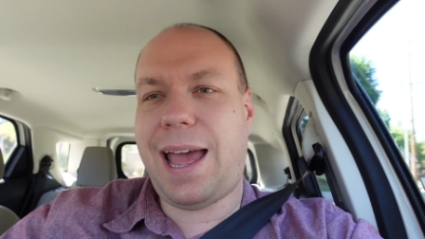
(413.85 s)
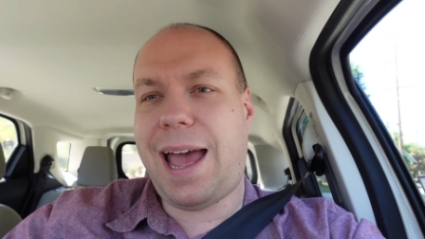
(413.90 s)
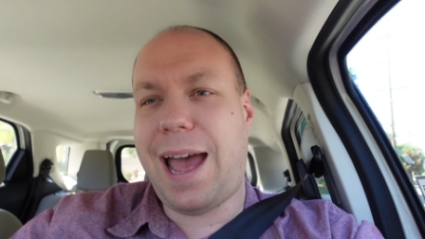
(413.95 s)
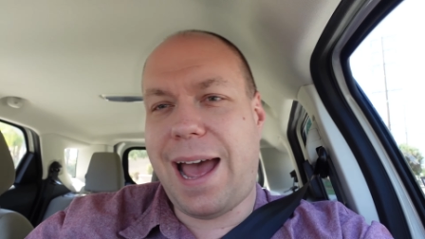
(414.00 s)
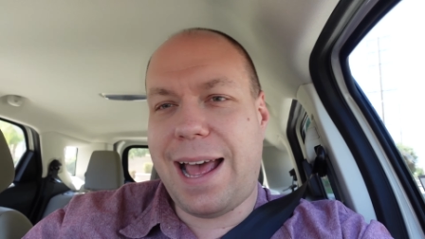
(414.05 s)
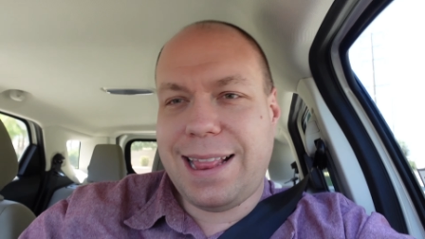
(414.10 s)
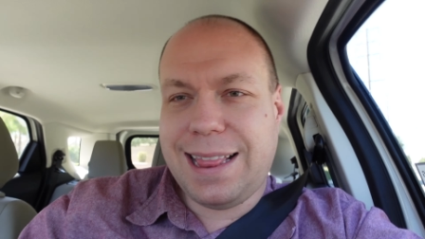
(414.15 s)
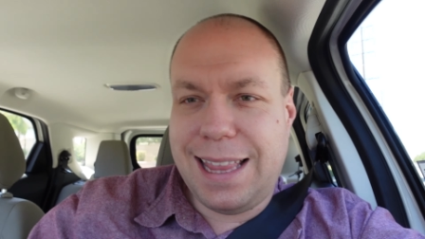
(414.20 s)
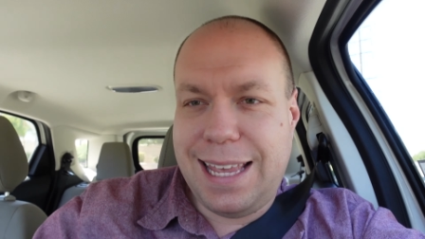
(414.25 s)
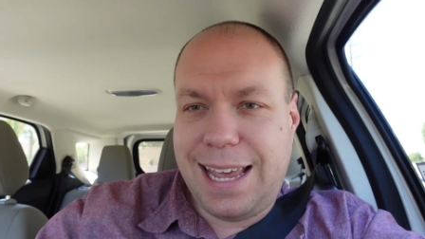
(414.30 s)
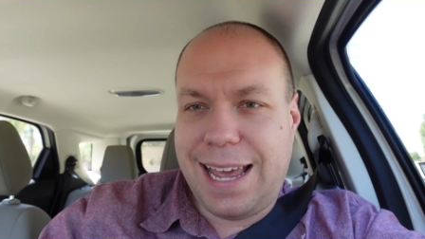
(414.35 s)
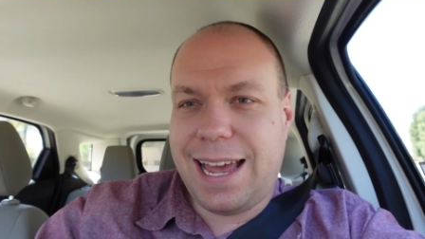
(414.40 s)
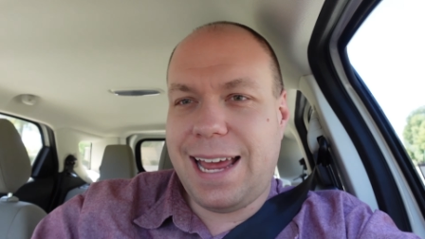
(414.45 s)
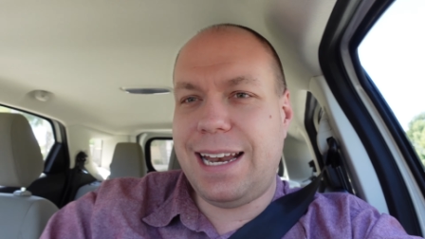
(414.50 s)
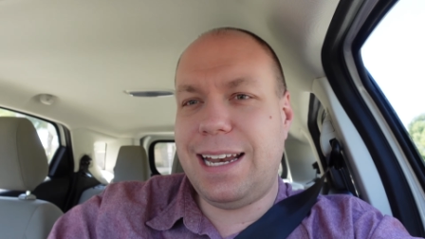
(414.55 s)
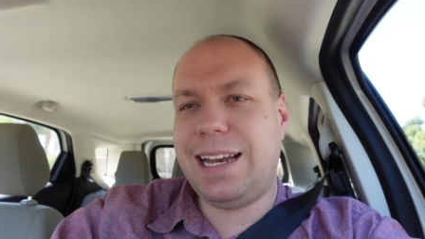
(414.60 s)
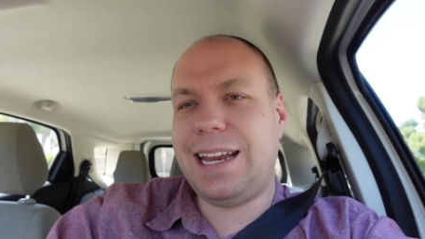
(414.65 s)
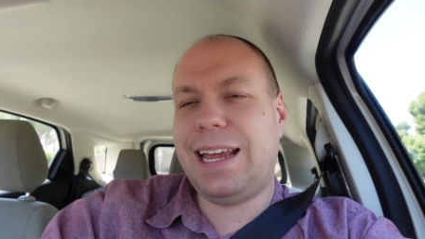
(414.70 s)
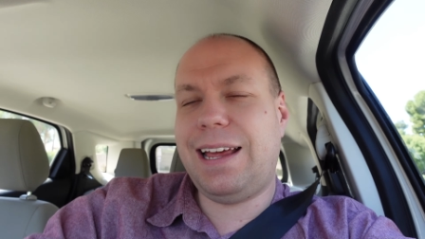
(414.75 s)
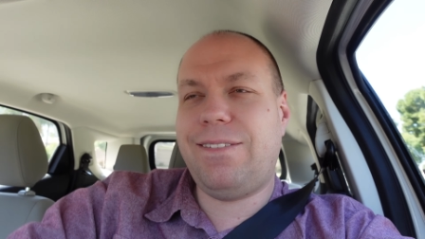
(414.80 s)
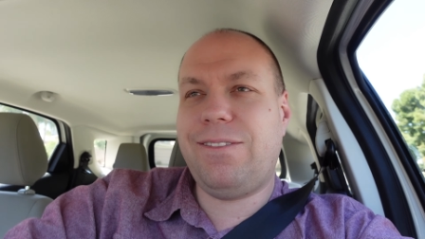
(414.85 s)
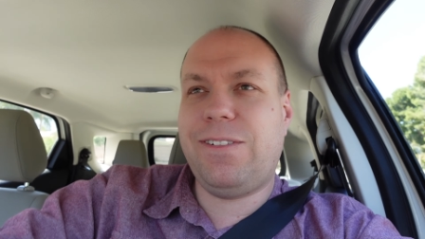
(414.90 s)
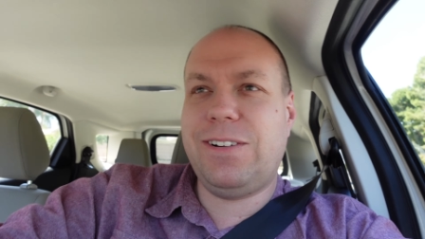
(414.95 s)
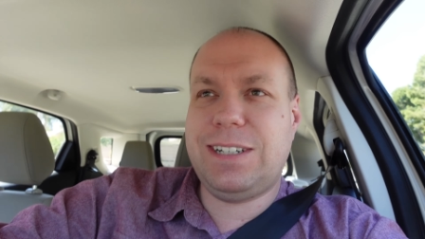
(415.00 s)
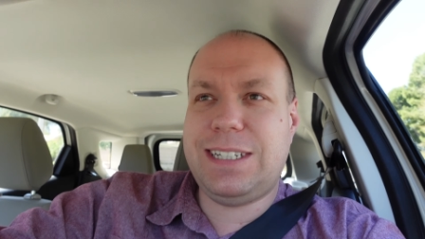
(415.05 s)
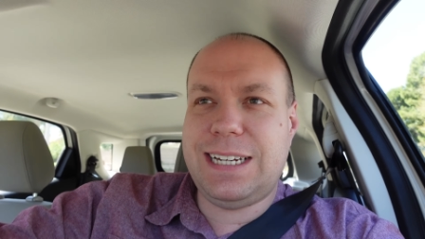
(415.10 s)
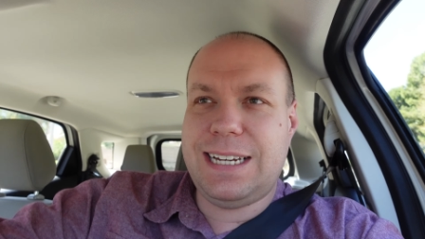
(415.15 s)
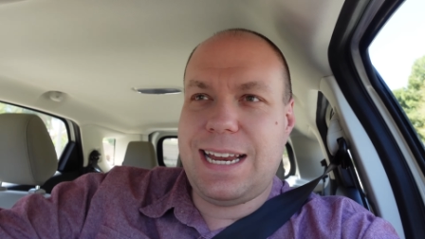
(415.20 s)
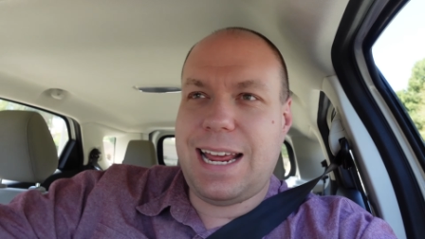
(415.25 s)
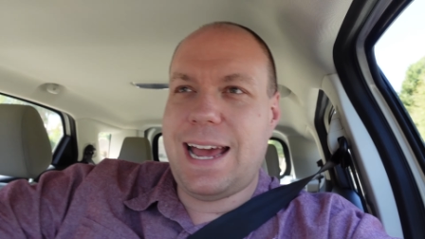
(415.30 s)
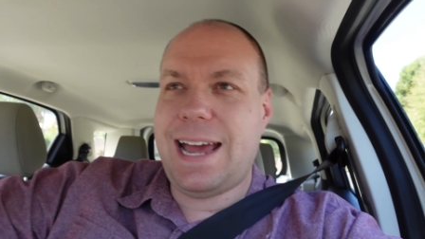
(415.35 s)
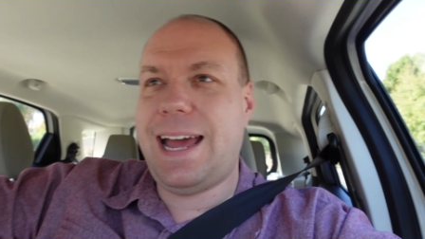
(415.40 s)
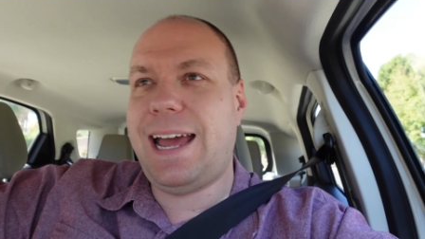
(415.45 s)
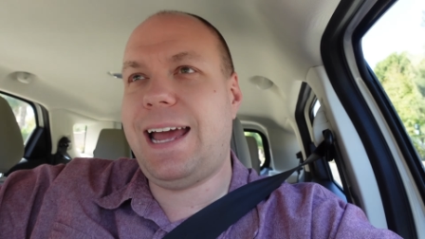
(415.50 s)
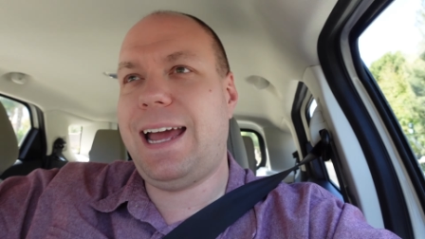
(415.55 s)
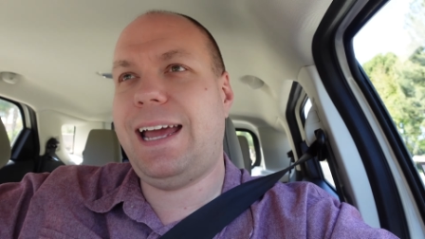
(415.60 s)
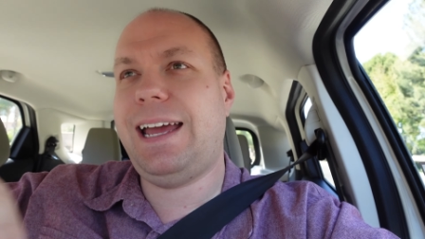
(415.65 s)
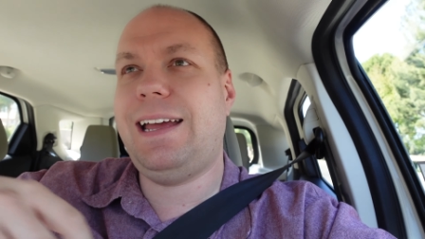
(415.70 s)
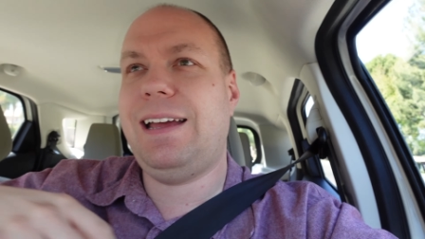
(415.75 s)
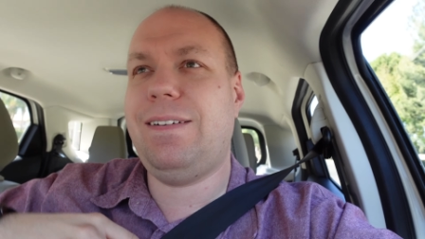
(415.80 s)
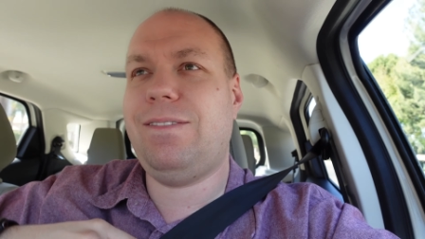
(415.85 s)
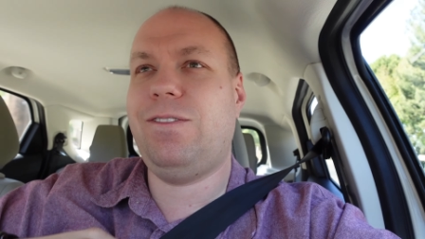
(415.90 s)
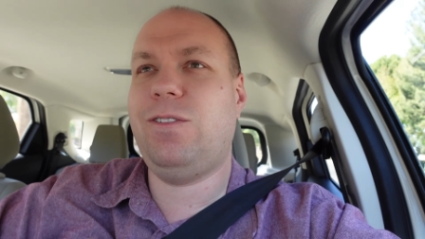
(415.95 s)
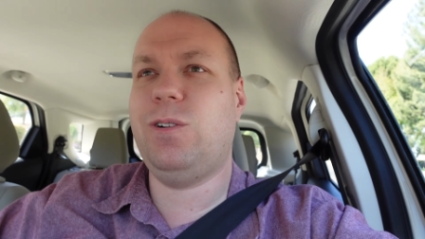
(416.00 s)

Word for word: at the end for today